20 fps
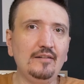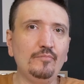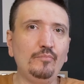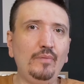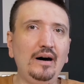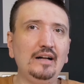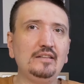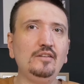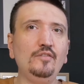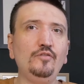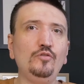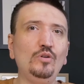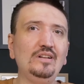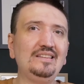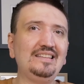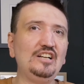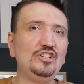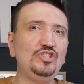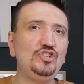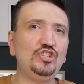But if you
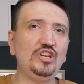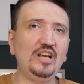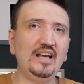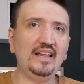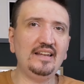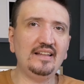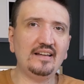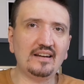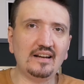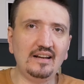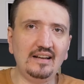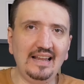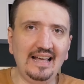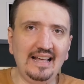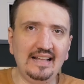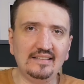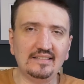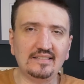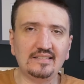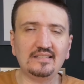want a general
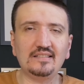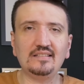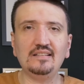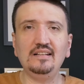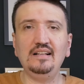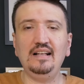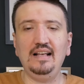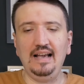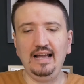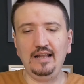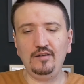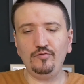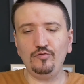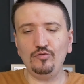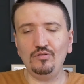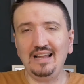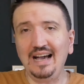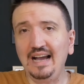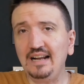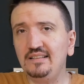lens and if
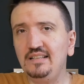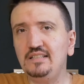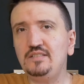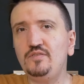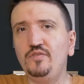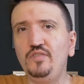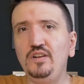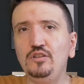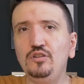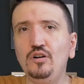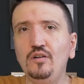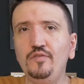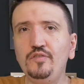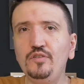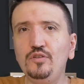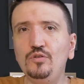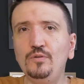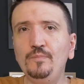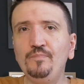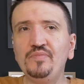you like this field of
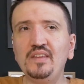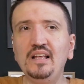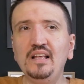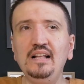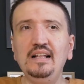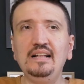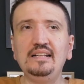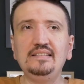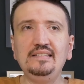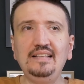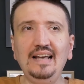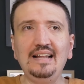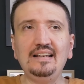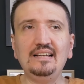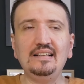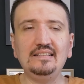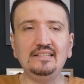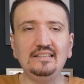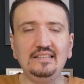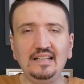view,
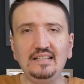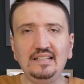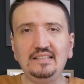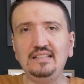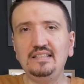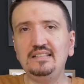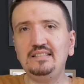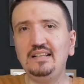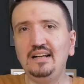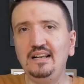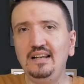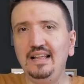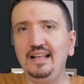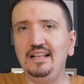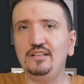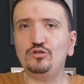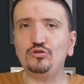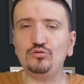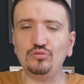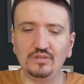then this is the
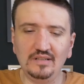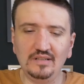lens to